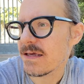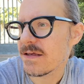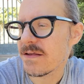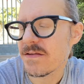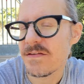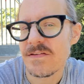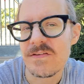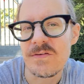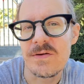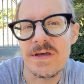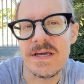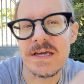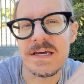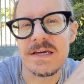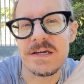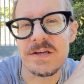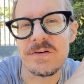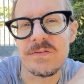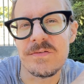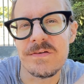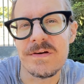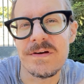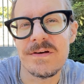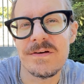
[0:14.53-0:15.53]
so I
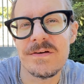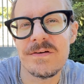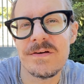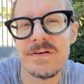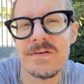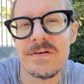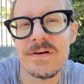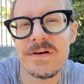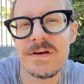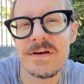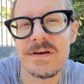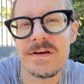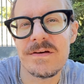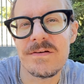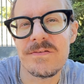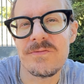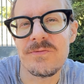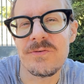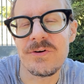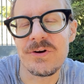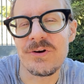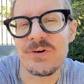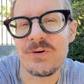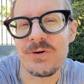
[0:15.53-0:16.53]
could
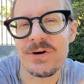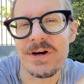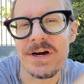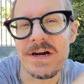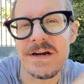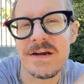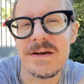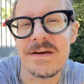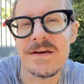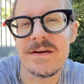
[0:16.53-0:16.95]
record